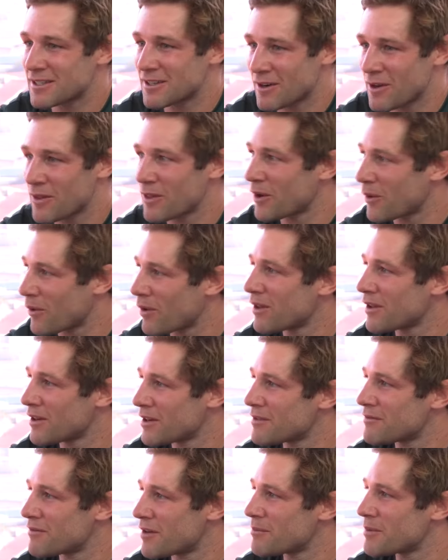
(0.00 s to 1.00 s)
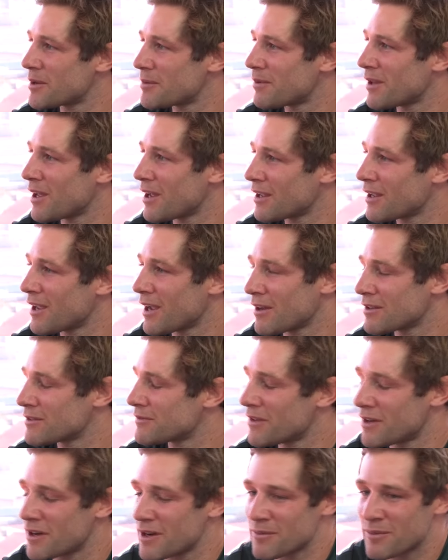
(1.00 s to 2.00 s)
you know, the quality of rugby play, yeah, I was
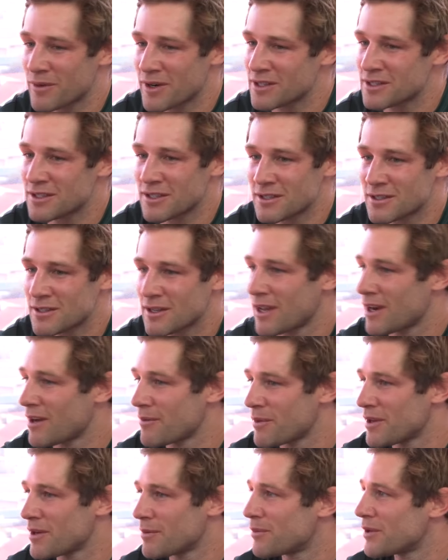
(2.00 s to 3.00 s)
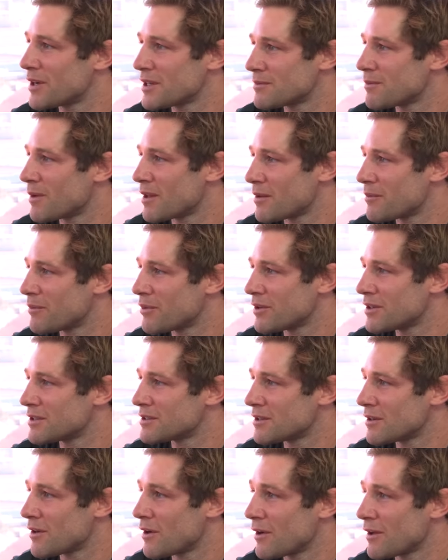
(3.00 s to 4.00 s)
very impressed yesterday, and I've been impressed by the boys.
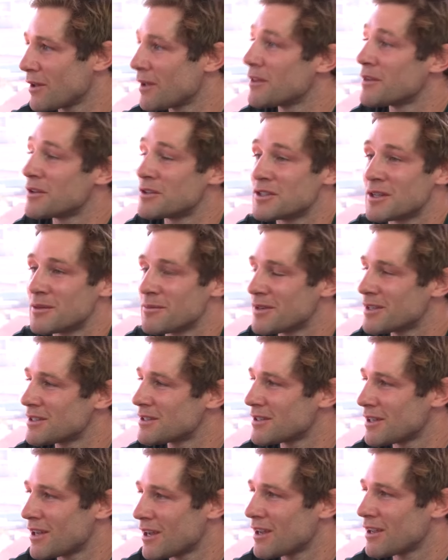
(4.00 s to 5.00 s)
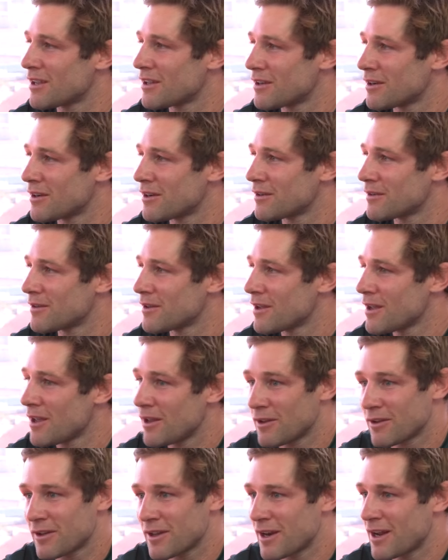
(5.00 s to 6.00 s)
You know, in the gym yesterday, you know,
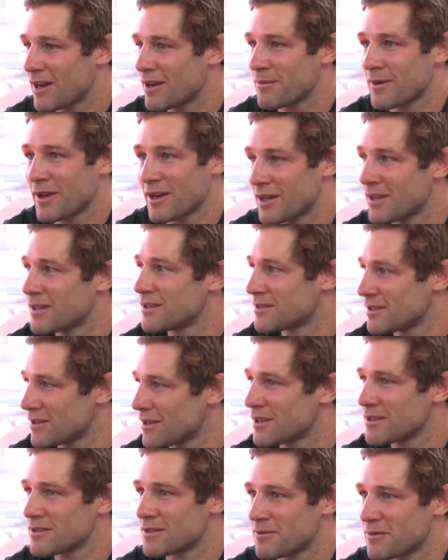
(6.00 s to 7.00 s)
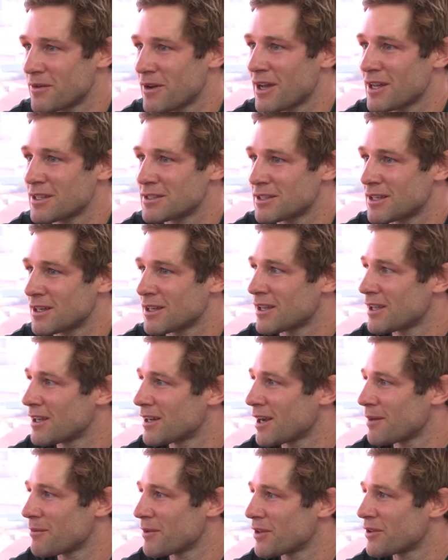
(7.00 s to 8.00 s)
look at Eddie, man. He's a fast young kid
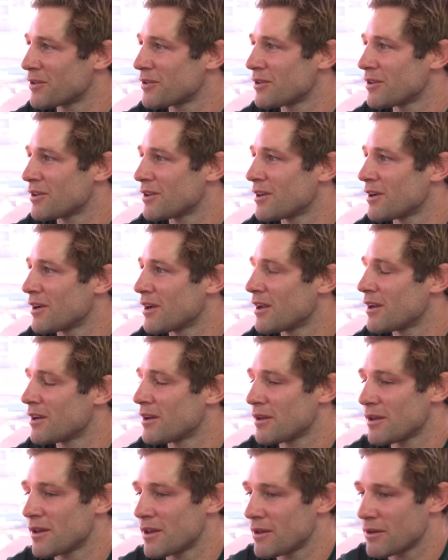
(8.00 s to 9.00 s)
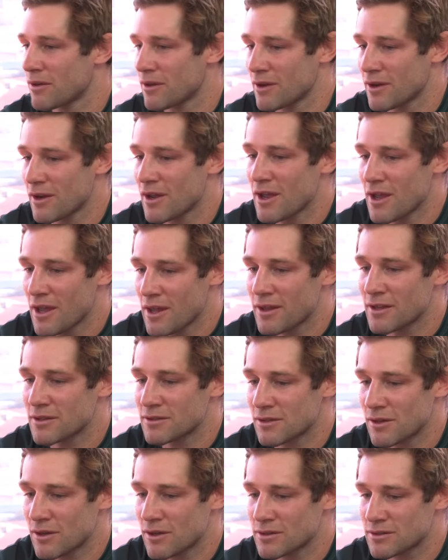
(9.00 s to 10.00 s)
coming through, you know, and
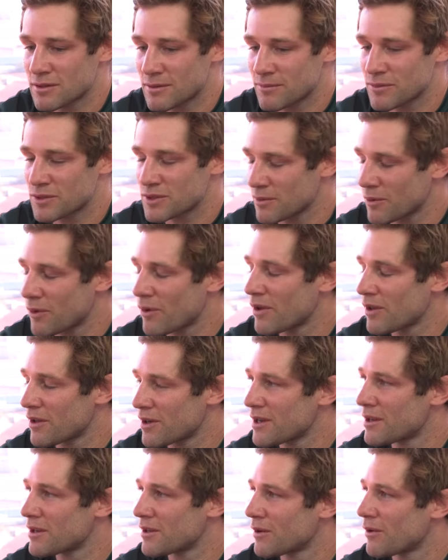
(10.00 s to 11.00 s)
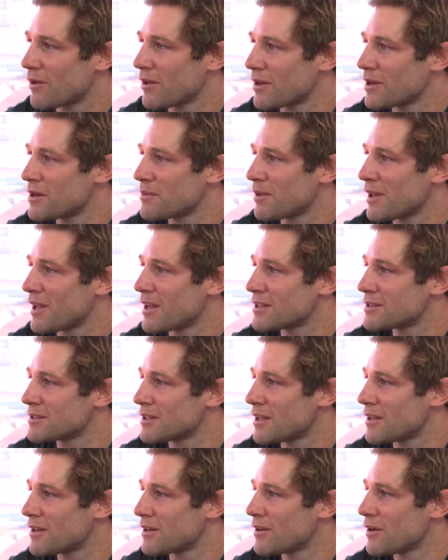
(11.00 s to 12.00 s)
there's some quality players
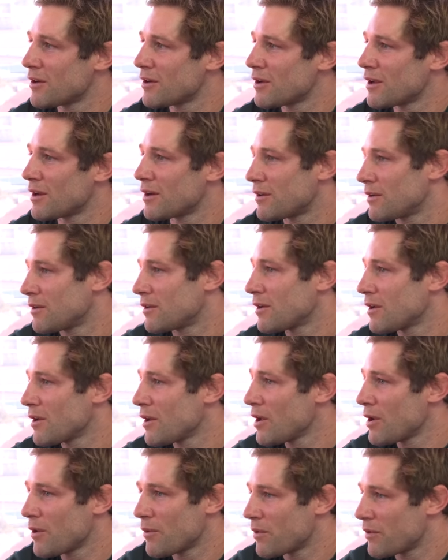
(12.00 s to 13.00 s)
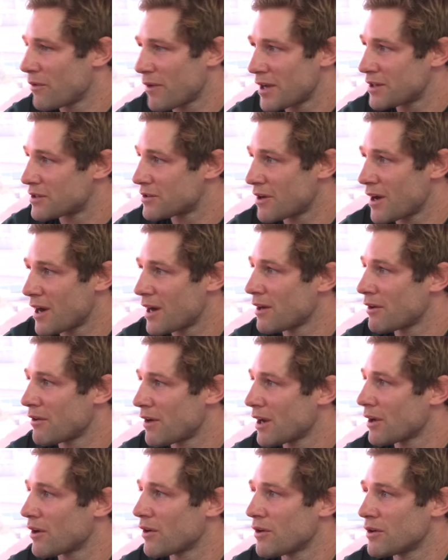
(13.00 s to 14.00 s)
there, you know, and the right training,
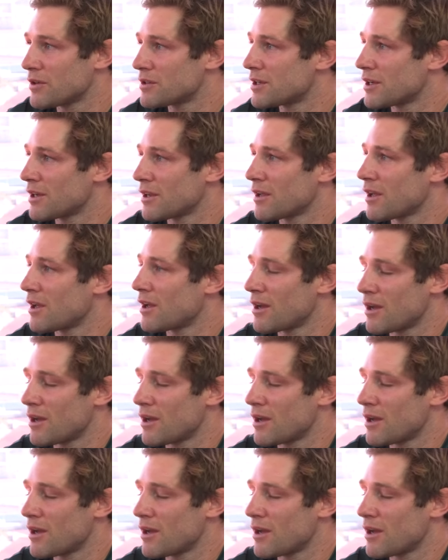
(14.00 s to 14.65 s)
right coaching,